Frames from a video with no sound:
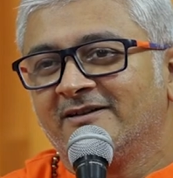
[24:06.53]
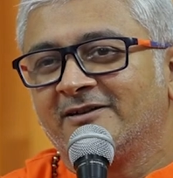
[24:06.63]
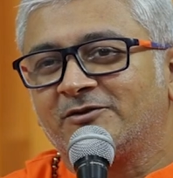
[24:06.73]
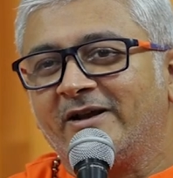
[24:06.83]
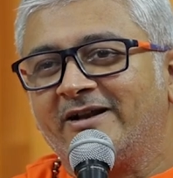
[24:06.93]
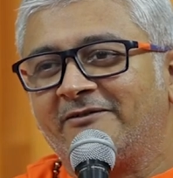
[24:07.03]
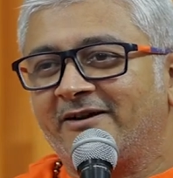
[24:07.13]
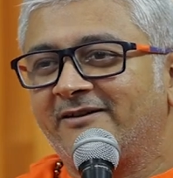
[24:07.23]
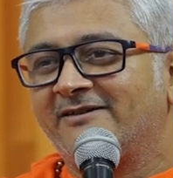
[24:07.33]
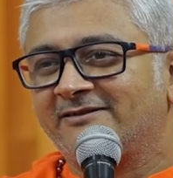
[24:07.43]
So
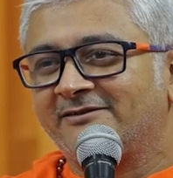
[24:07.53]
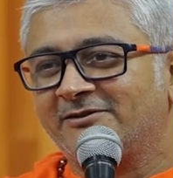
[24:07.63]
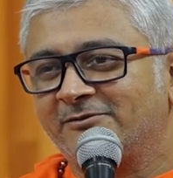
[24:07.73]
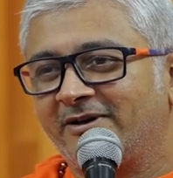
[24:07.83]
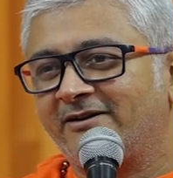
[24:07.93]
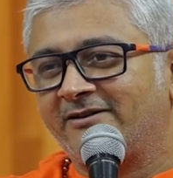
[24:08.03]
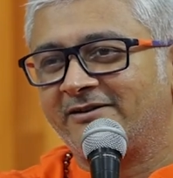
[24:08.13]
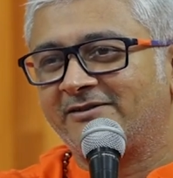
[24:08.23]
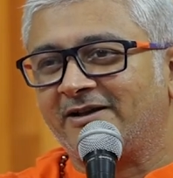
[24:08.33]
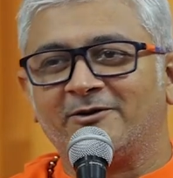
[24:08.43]
anyway, this is where it
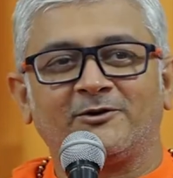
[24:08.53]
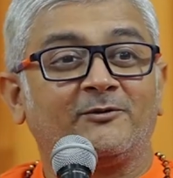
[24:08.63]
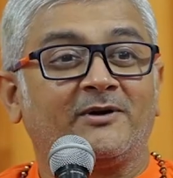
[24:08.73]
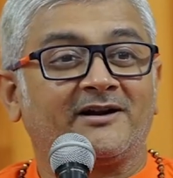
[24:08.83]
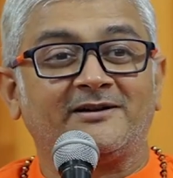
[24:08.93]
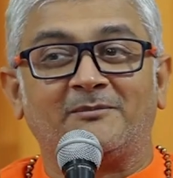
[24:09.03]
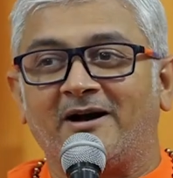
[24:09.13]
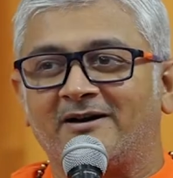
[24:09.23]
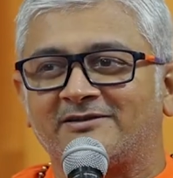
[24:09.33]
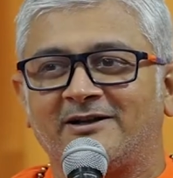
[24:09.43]
is. I don't know what are the
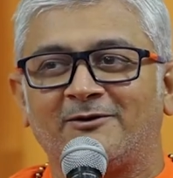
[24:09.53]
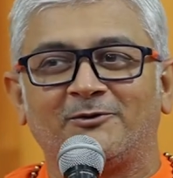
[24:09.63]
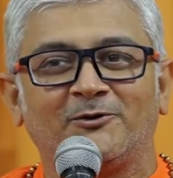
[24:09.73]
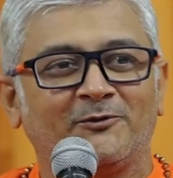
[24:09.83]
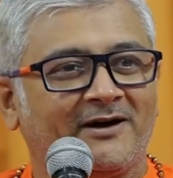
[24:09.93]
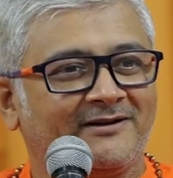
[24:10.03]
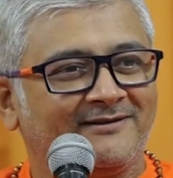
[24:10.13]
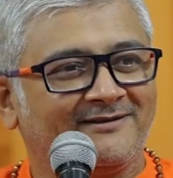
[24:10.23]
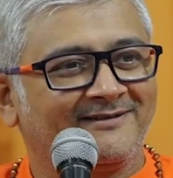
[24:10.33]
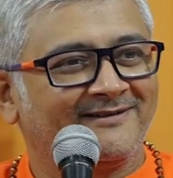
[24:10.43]
marks now. Who won?